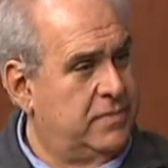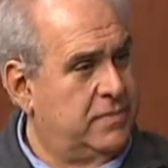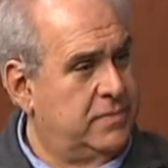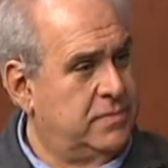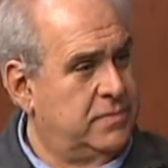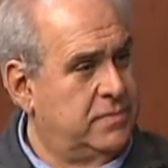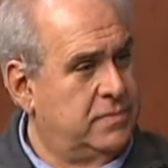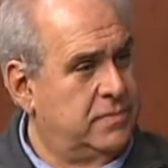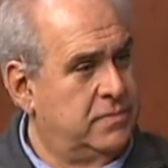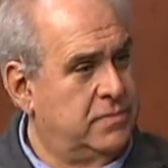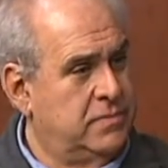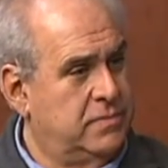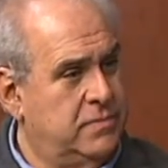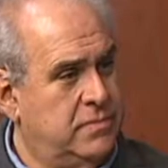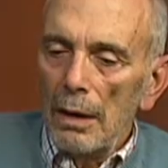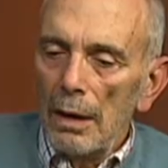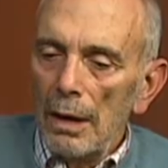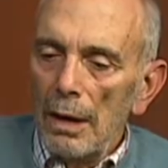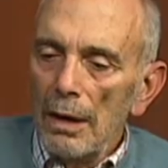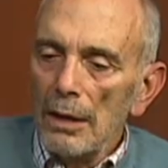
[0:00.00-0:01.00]
Well,
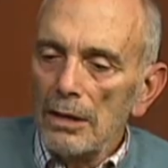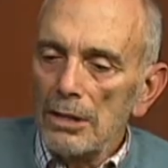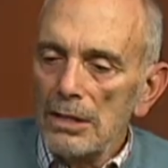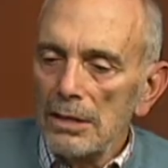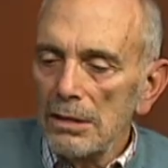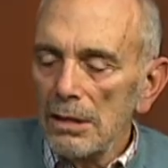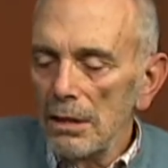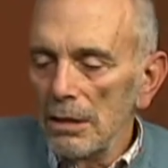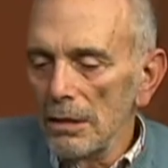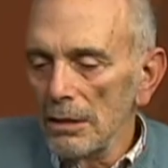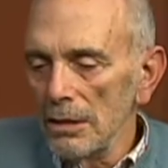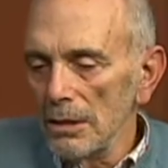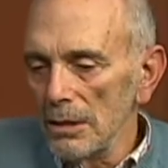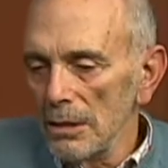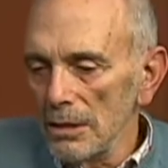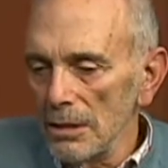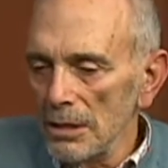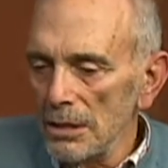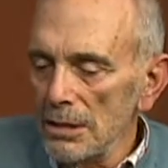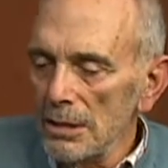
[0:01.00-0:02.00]
Hires'
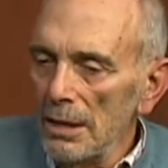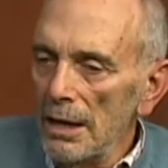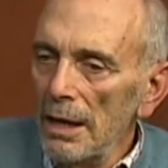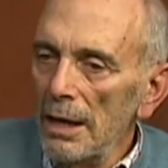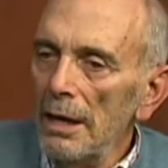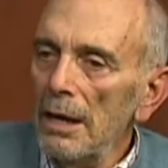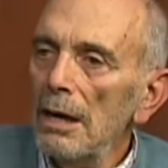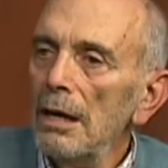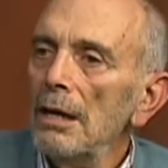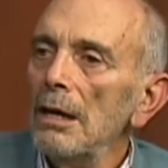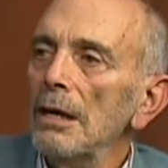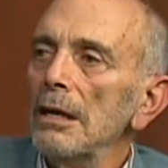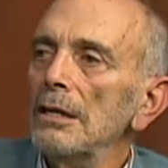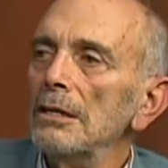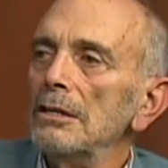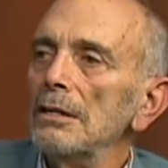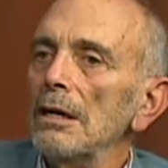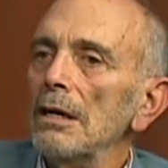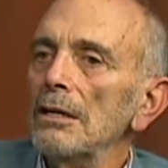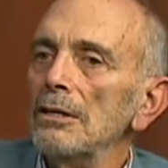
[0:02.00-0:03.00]
son,
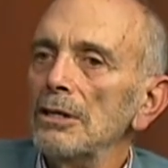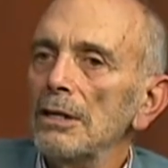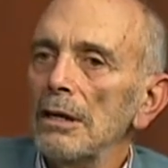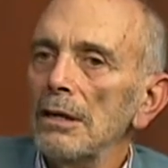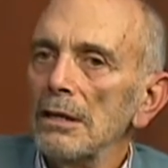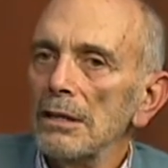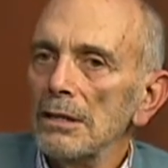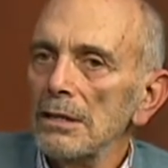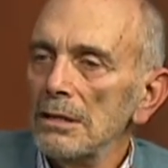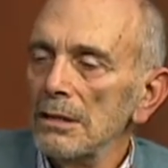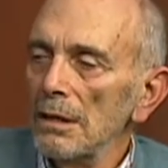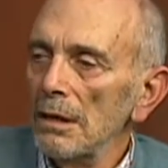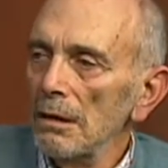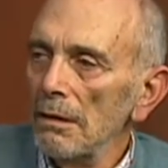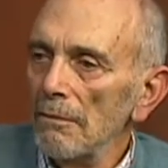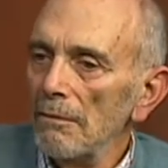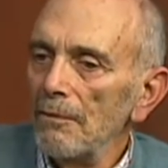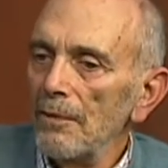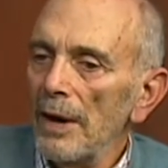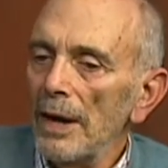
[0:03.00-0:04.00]
his youngest son,
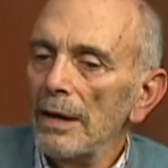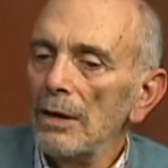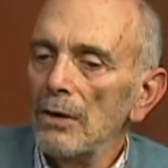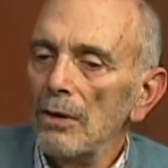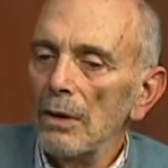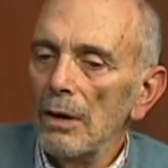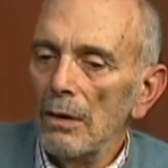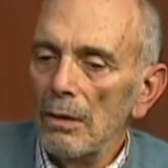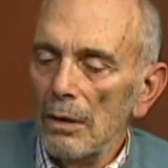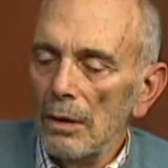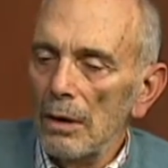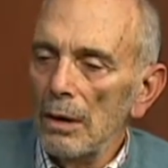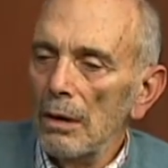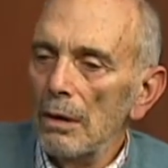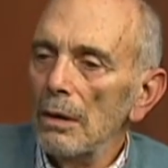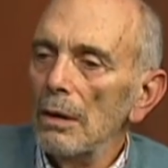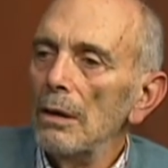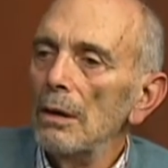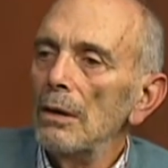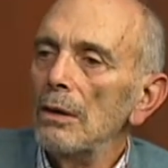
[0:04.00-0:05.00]
in fact,
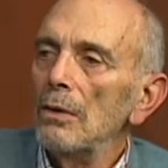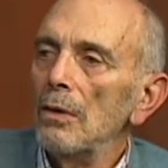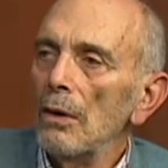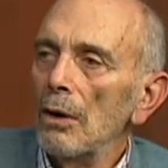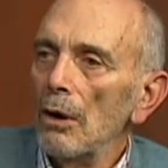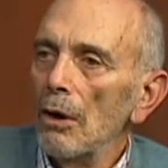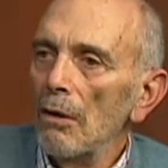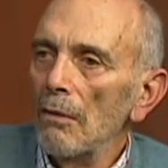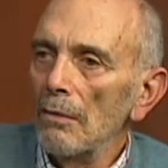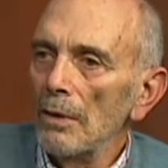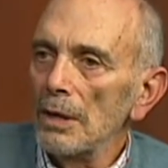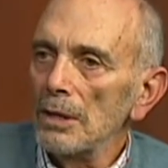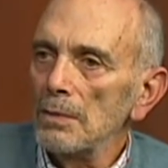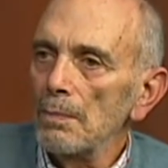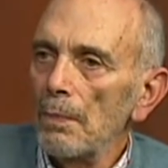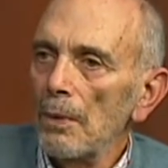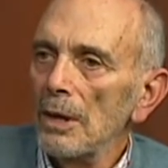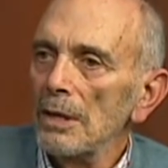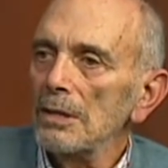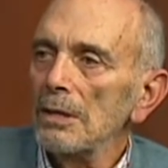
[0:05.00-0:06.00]
took over as
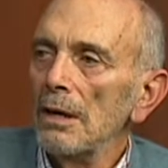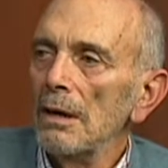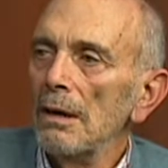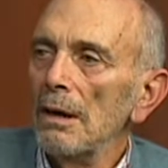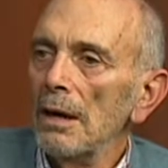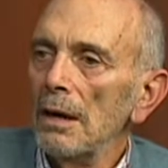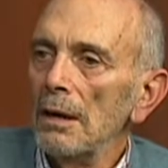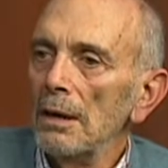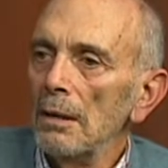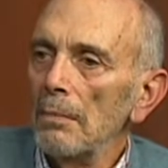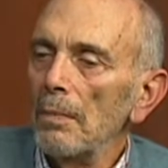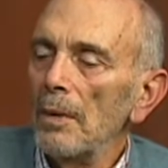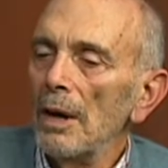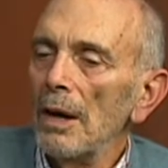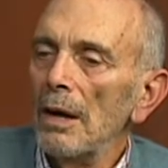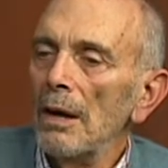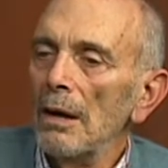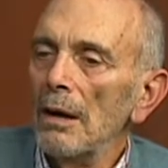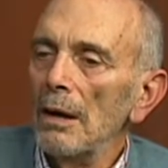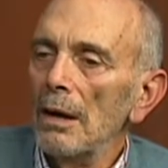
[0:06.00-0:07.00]
president of the
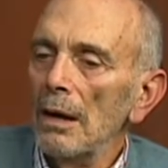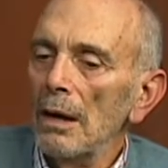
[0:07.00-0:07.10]
company.